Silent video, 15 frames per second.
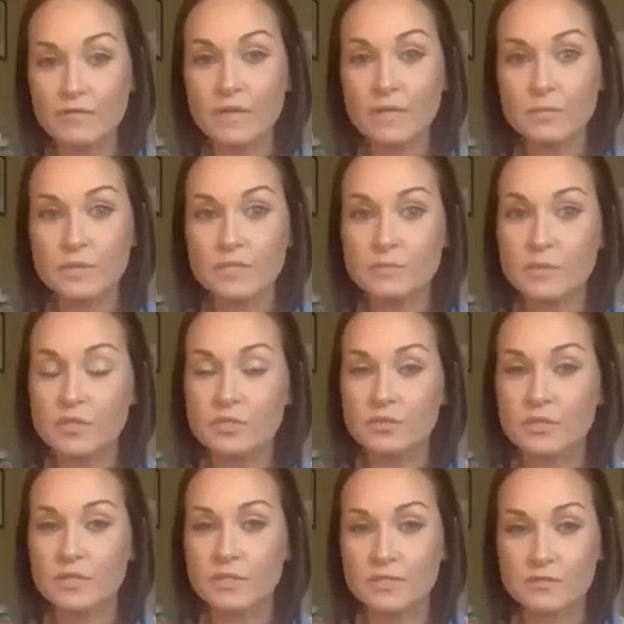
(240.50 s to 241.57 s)
family
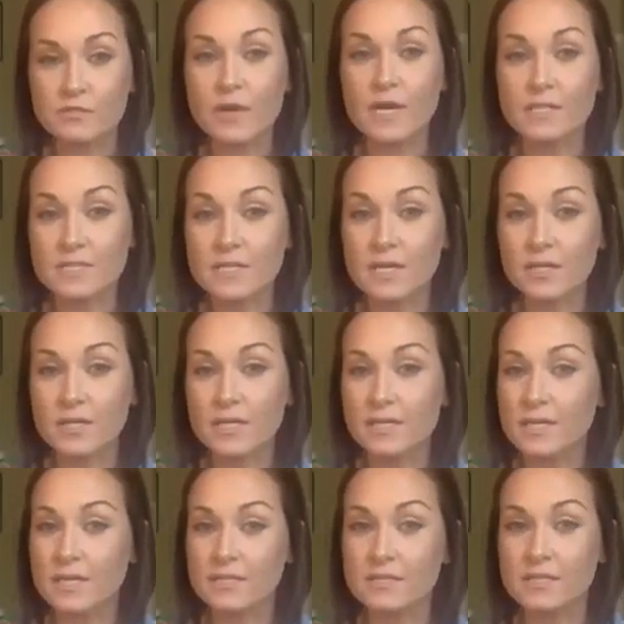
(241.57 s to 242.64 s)
especially, because if I sell
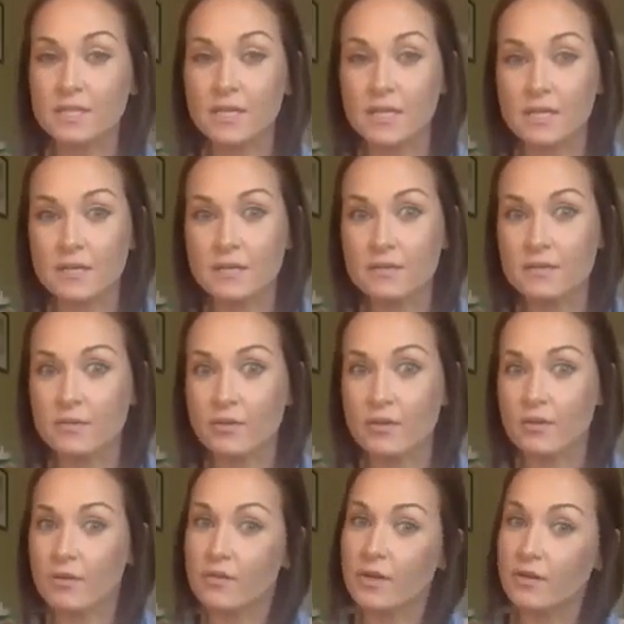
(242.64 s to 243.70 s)
it, it's like,
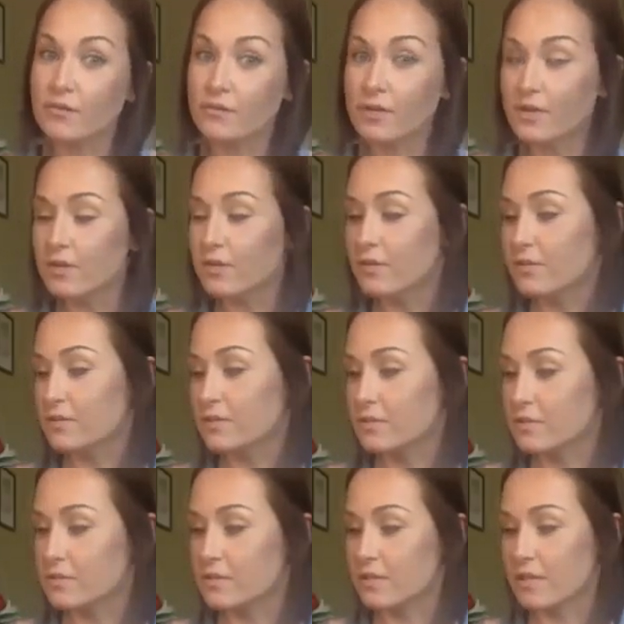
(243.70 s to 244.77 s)
oh, I don't know,
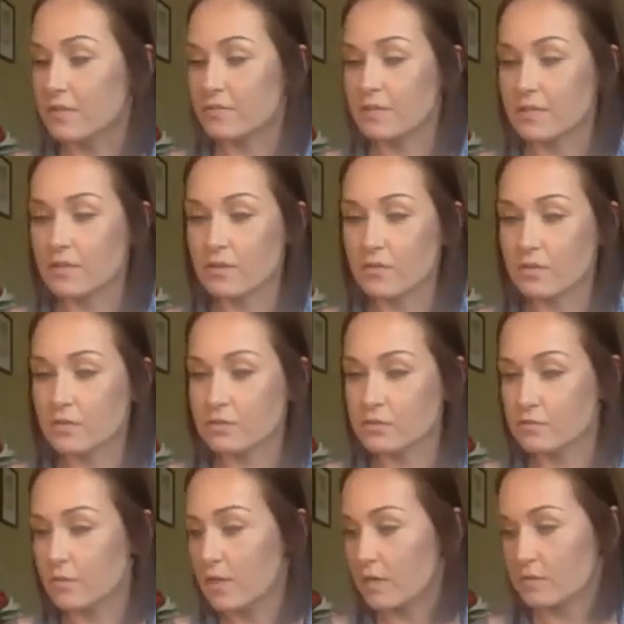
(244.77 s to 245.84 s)
because I already know her
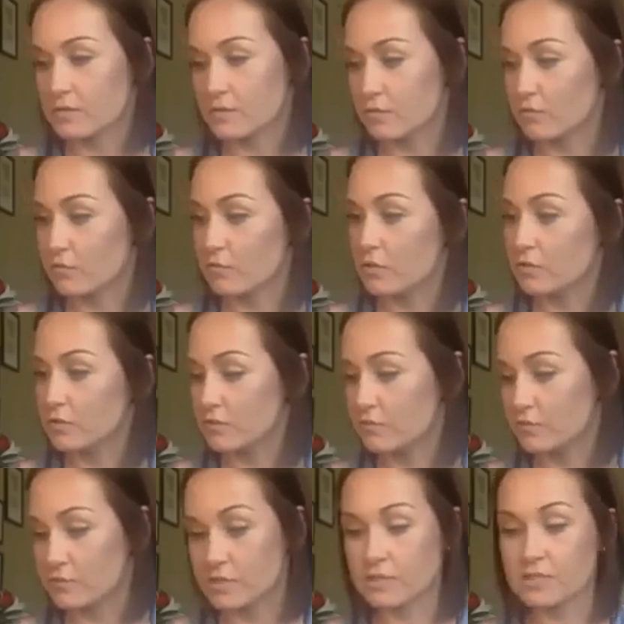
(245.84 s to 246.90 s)
too well, so who knows
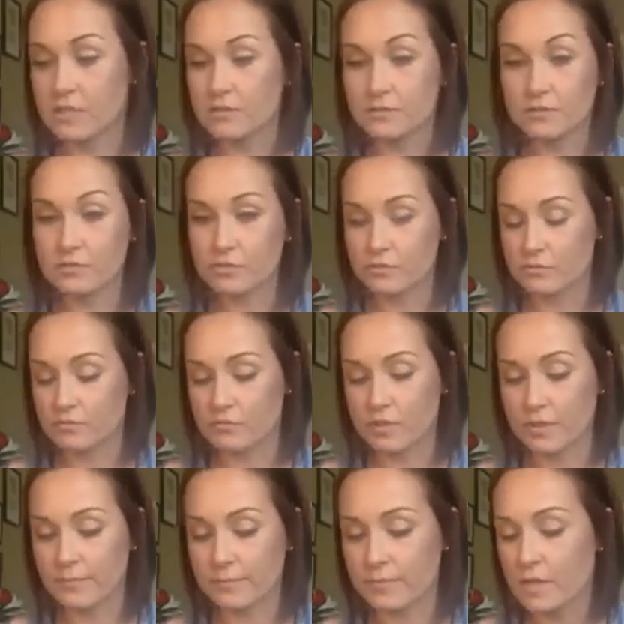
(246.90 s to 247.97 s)
if she's telling the truth,
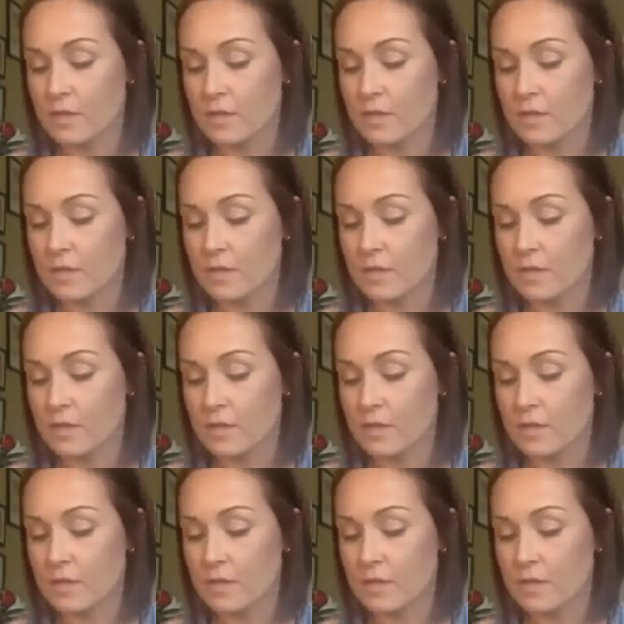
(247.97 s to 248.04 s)
right?